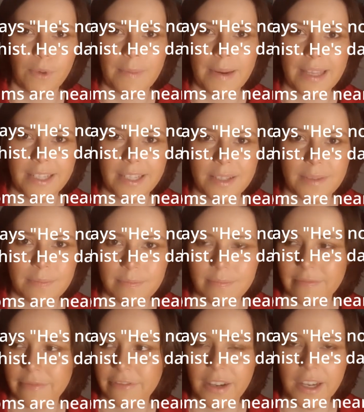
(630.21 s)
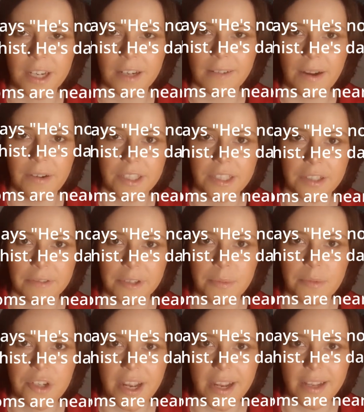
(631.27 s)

We're mainly just fucking around in group